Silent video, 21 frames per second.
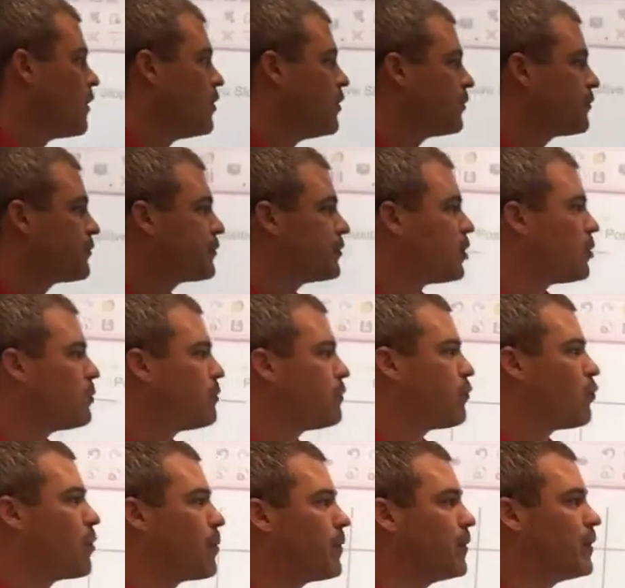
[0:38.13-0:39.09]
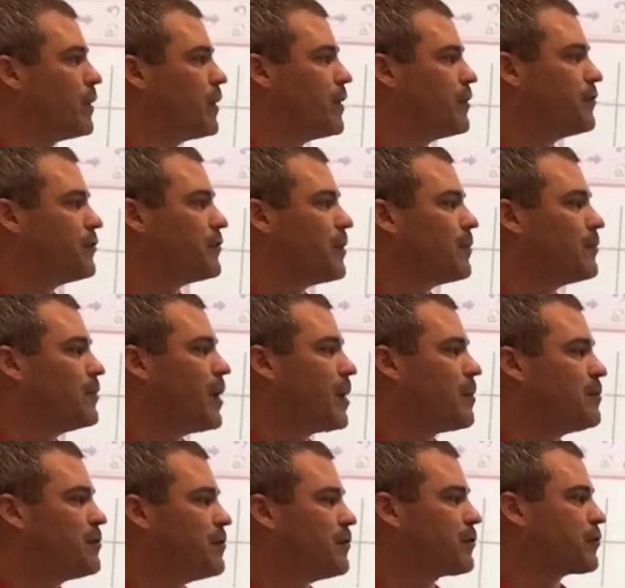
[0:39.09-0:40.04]
the slope formula is
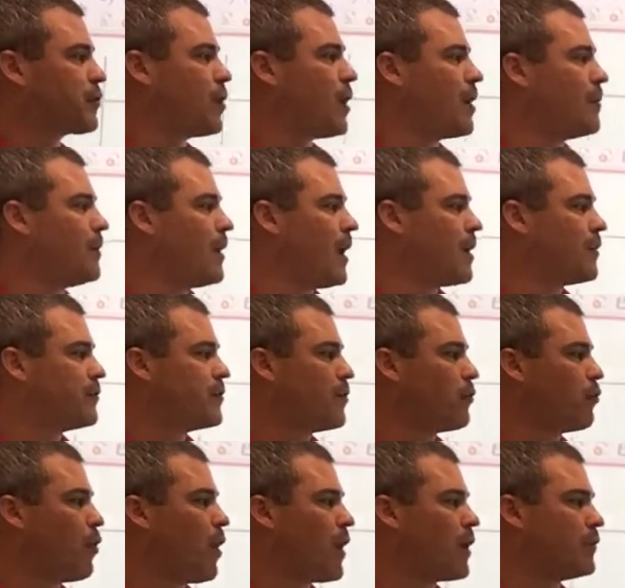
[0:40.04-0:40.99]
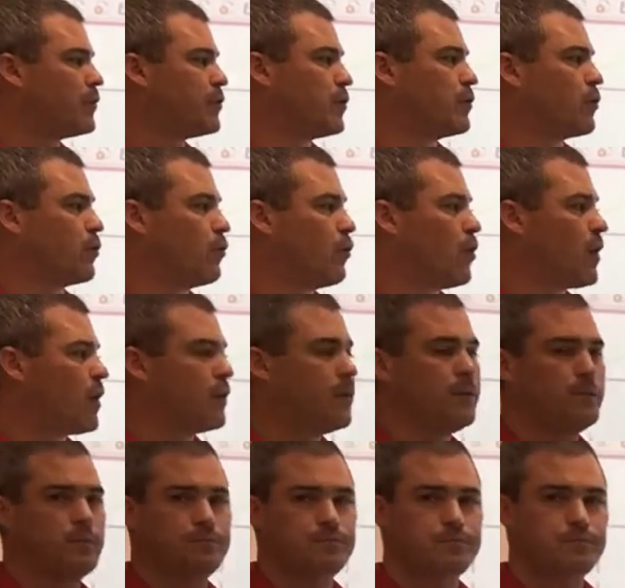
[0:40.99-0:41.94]
sometimes described as the rise over
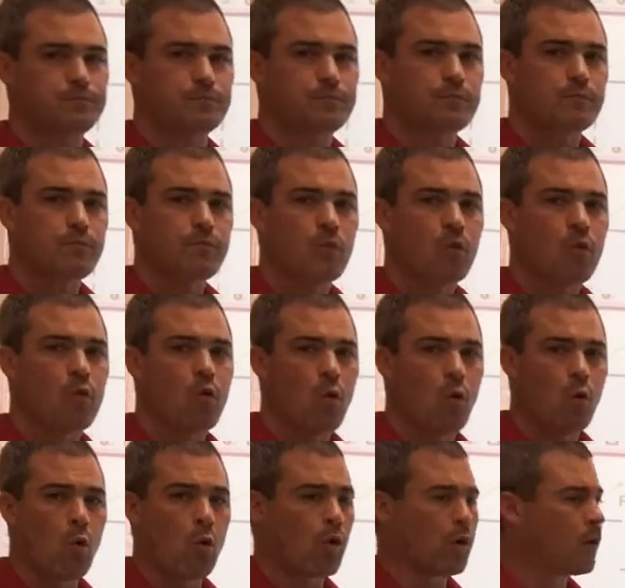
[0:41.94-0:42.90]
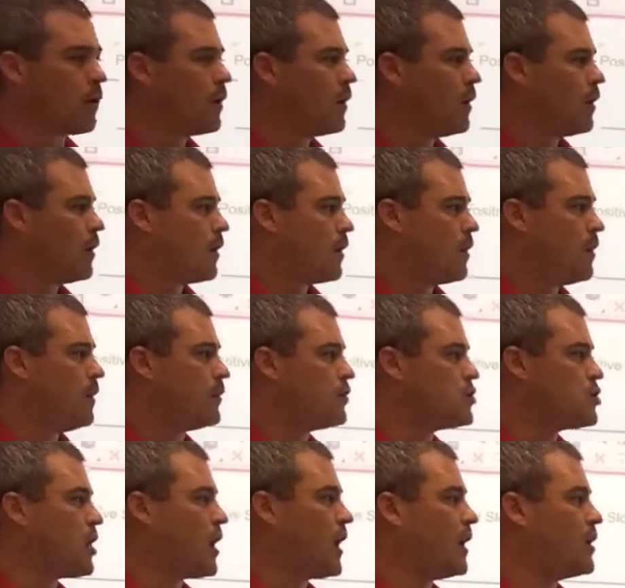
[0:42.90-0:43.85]
run, or the
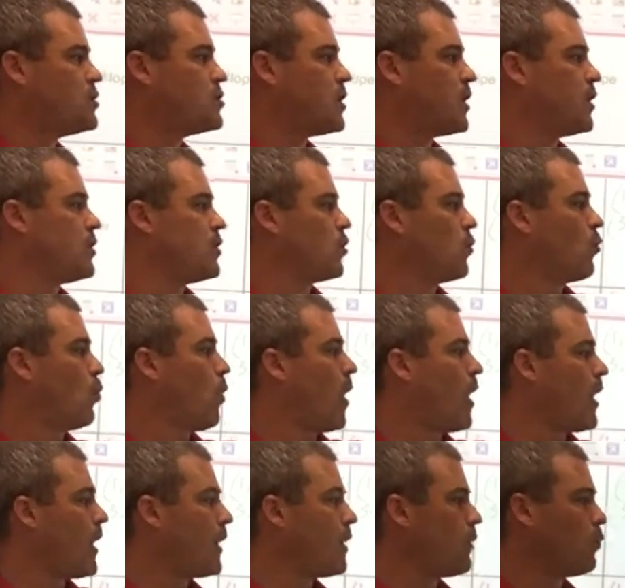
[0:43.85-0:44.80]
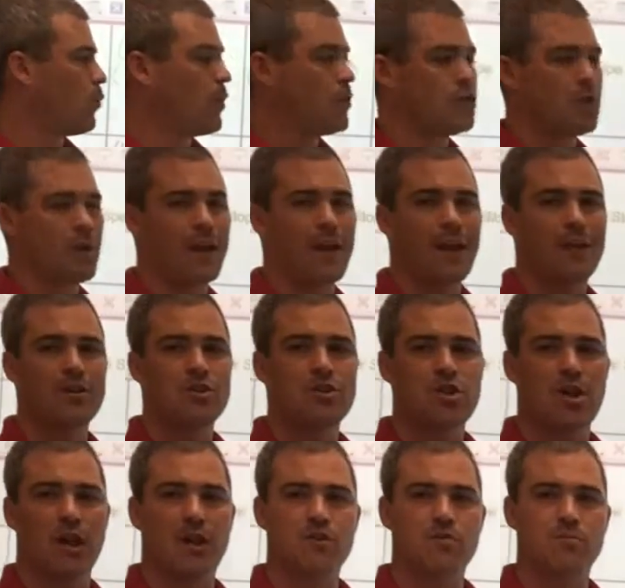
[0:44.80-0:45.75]
change in your y, which again,
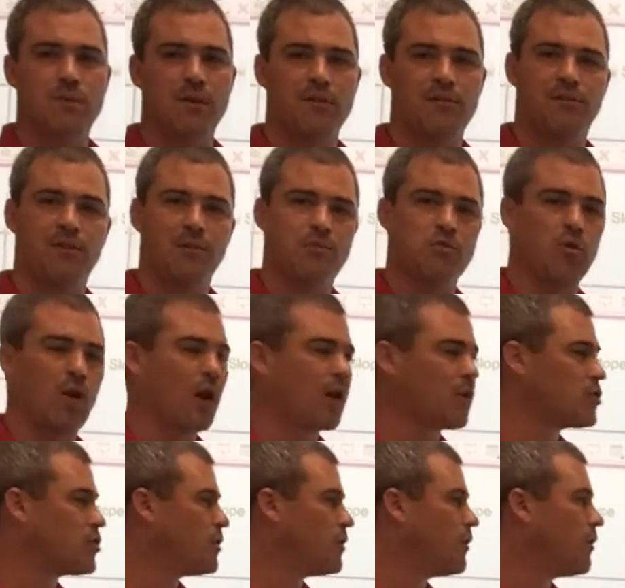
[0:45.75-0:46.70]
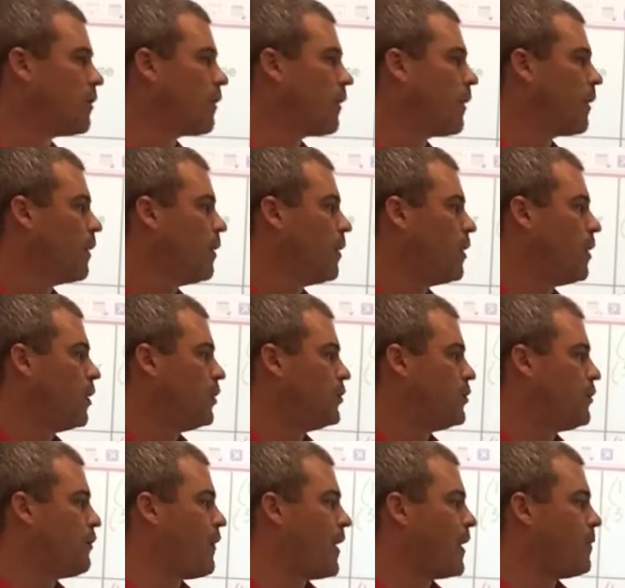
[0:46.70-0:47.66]
change means subtraction,
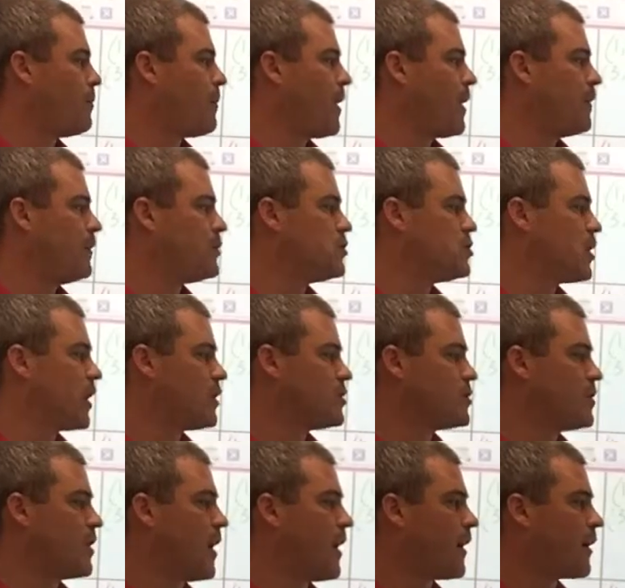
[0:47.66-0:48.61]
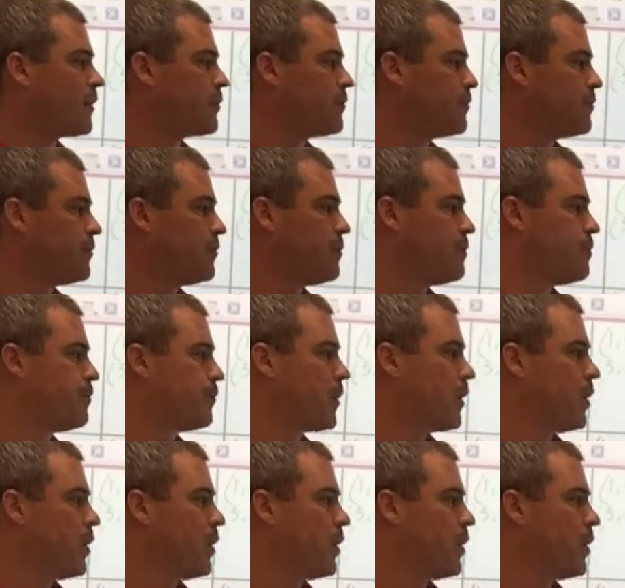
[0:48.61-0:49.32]
divided by the change in x.